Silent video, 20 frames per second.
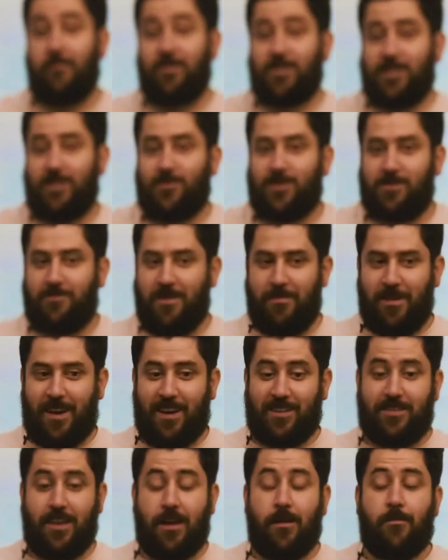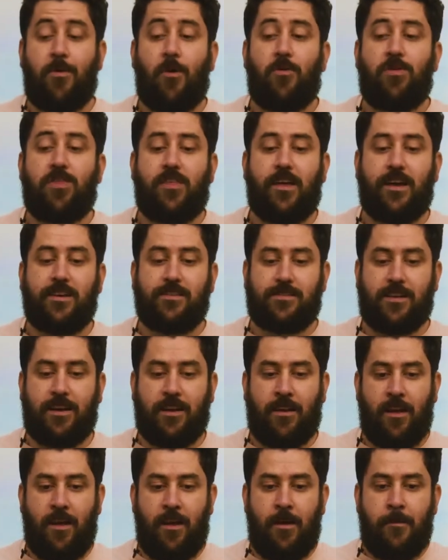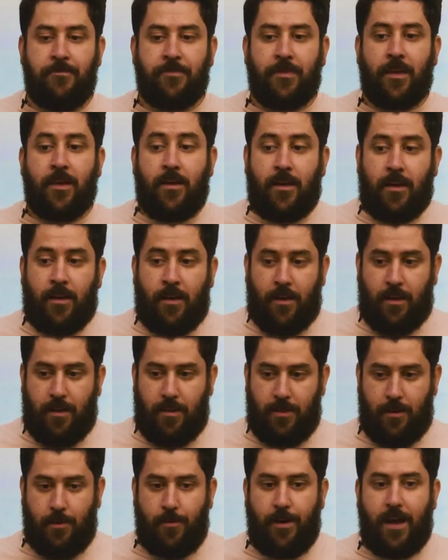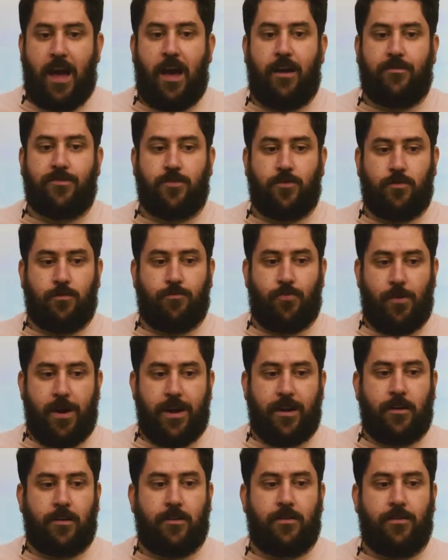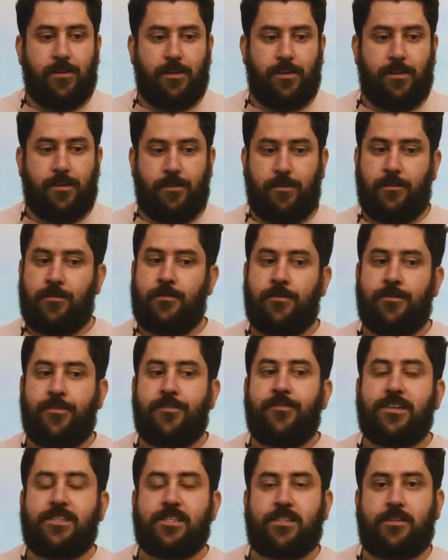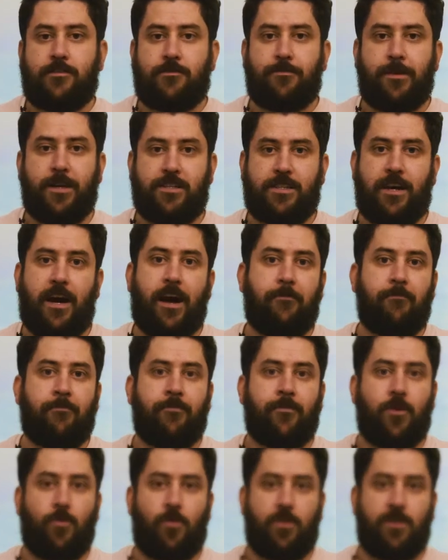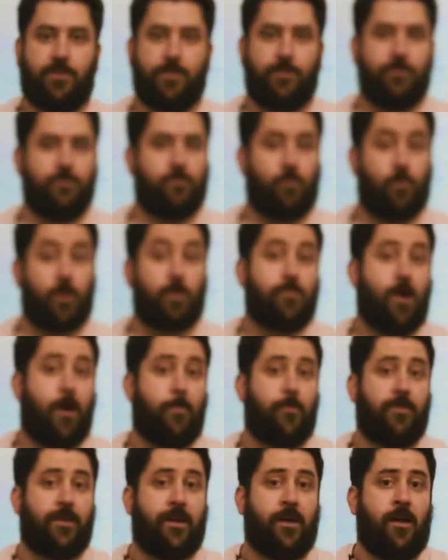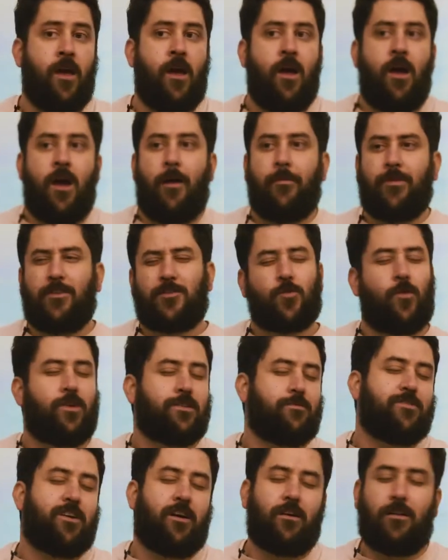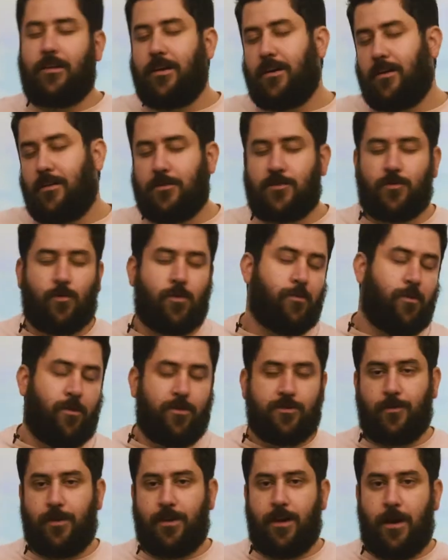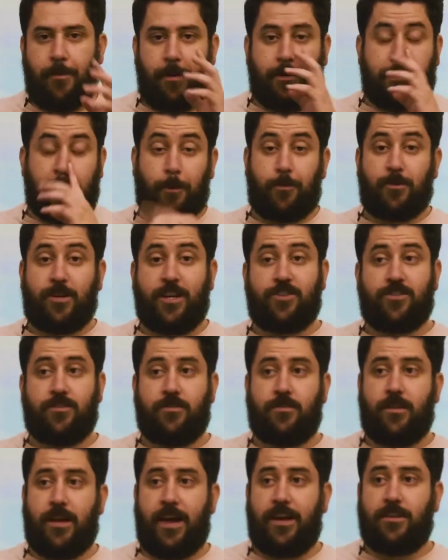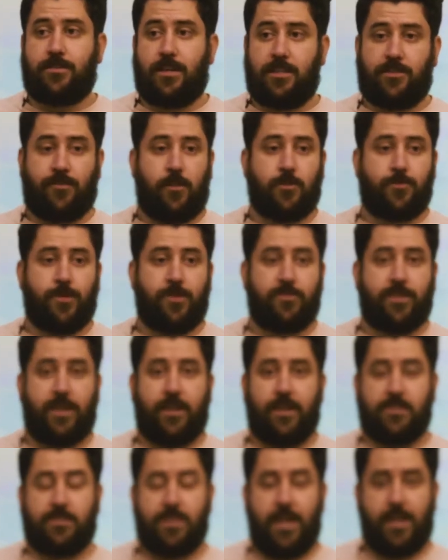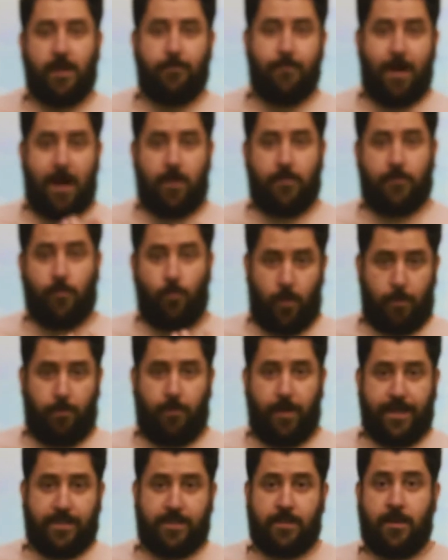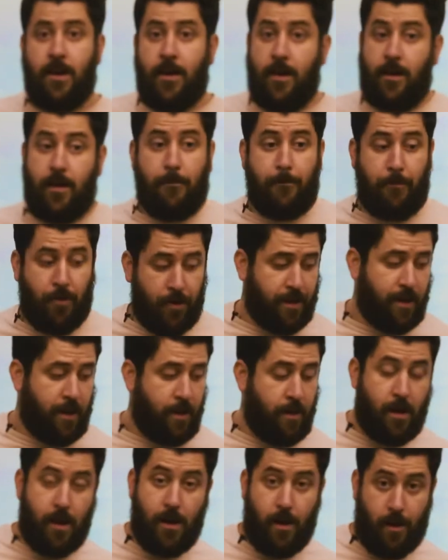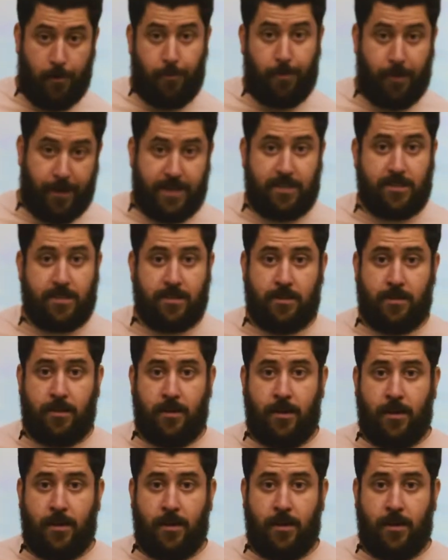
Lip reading: much interest me because they are both things that, in theory, have to break the physics of space-time in order to work properly. I mean, there's quantum tunneling and there's wormholes and whatnot, but teleportation, as far as we understand it, is taking matter from one place and putting it in another place.